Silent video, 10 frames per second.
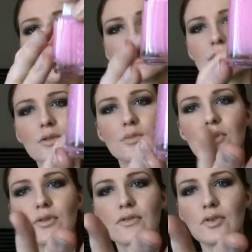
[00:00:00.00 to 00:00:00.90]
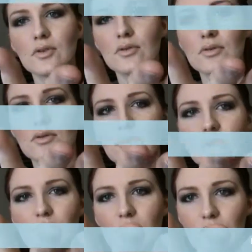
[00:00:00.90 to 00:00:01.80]
Oh, it's so beautiful.
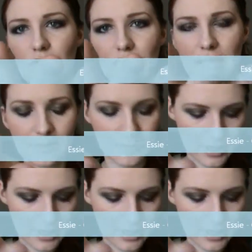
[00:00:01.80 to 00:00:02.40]
Really nice